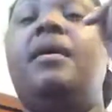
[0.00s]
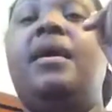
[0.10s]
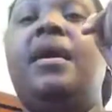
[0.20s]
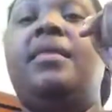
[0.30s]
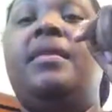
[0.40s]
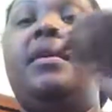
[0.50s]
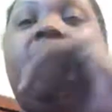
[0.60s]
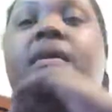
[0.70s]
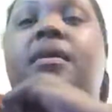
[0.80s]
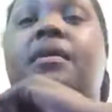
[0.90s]
and
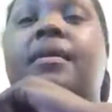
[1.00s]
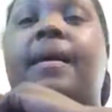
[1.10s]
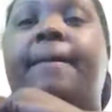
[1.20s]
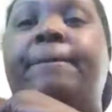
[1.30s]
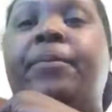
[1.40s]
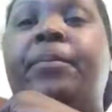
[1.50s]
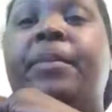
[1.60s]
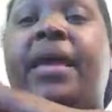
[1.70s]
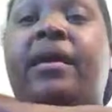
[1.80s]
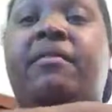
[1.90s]
then
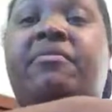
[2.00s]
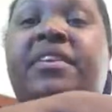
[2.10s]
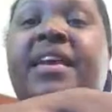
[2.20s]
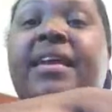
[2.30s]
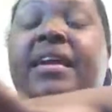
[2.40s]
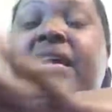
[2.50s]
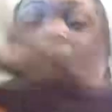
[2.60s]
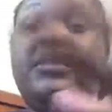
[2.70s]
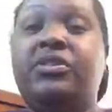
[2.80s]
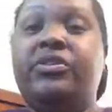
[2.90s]
make a vanilla
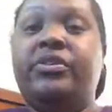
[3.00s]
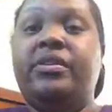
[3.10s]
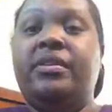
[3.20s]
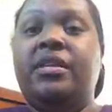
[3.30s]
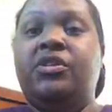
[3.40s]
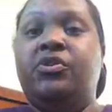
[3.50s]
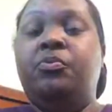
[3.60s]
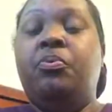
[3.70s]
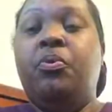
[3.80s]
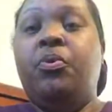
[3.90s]
custard that you
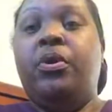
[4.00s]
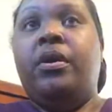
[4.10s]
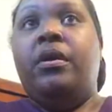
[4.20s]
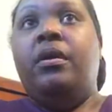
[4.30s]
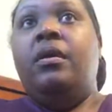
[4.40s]
pour